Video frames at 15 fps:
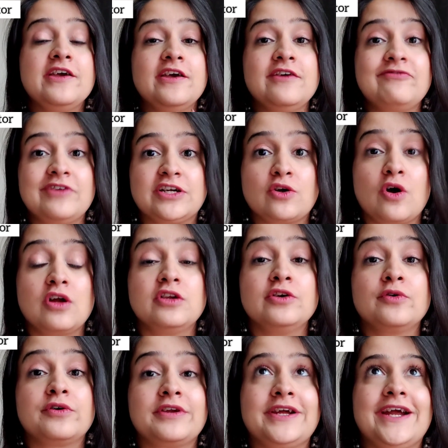If at all
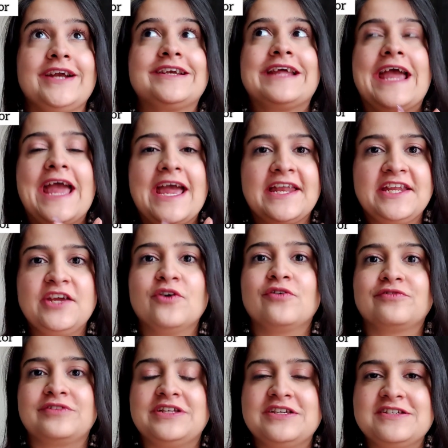you create any
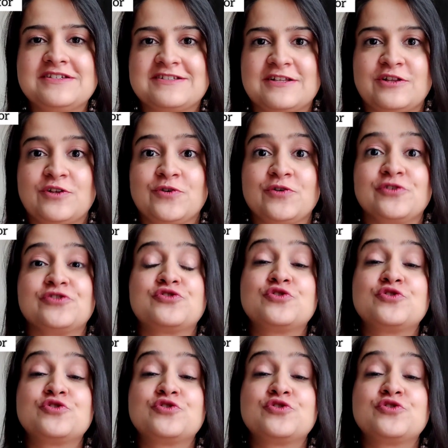of these looks,